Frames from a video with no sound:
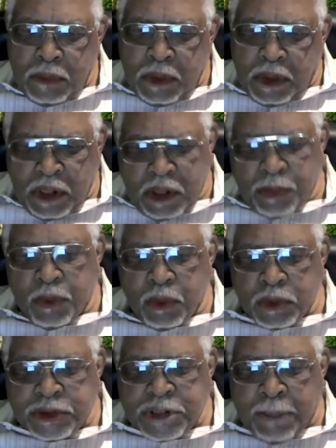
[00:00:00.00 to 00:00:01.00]
In
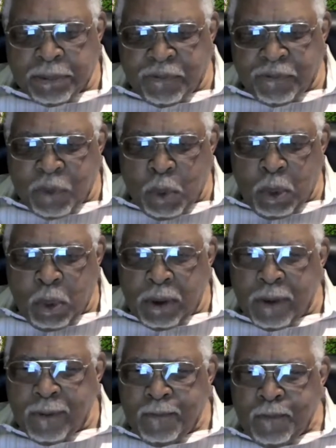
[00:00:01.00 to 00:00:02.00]
Hebrews chapter 4,
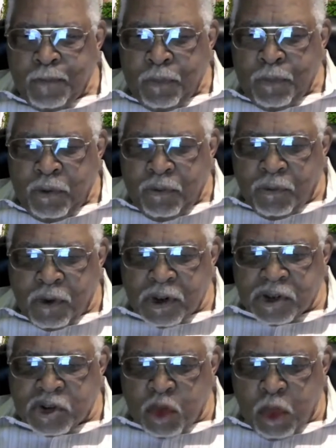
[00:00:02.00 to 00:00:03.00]

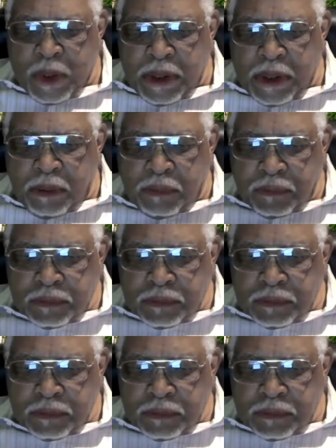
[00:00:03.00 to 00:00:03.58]
verse 12,